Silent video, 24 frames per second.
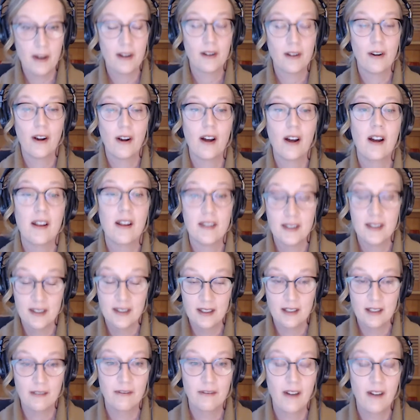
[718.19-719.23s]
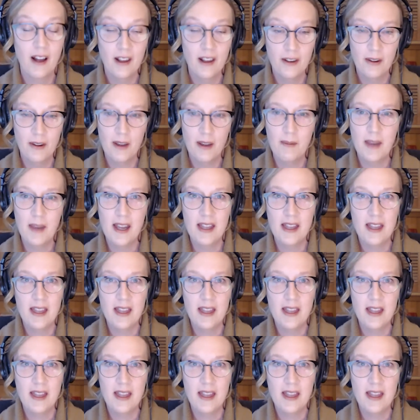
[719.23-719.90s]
our cross and to follow him in